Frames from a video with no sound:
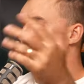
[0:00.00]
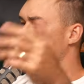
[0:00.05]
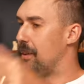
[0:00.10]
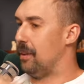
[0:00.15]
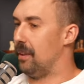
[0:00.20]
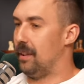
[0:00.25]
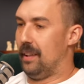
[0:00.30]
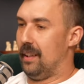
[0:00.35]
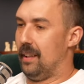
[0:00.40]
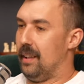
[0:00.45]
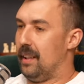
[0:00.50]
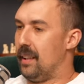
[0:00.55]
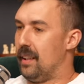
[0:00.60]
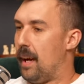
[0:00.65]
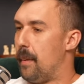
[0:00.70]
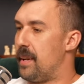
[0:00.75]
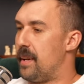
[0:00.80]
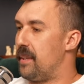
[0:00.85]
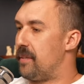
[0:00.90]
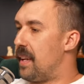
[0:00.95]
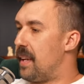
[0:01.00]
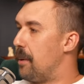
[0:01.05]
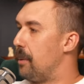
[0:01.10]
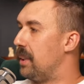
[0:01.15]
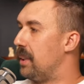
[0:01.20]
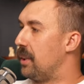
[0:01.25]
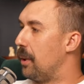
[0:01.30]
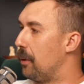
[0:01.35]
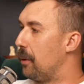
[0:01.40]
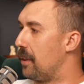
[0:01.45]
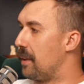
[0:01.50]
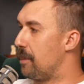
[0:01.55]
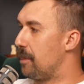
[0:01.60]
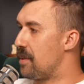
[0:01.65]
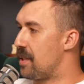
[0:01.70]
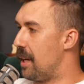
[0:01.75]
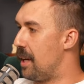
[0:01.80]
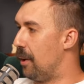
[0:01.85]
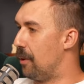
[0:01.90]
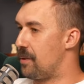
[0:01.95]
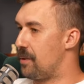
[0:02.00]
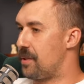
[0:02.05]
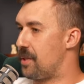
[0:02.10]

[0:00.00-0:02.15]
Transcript: Yeah. Or, I mean, if they resold it themselves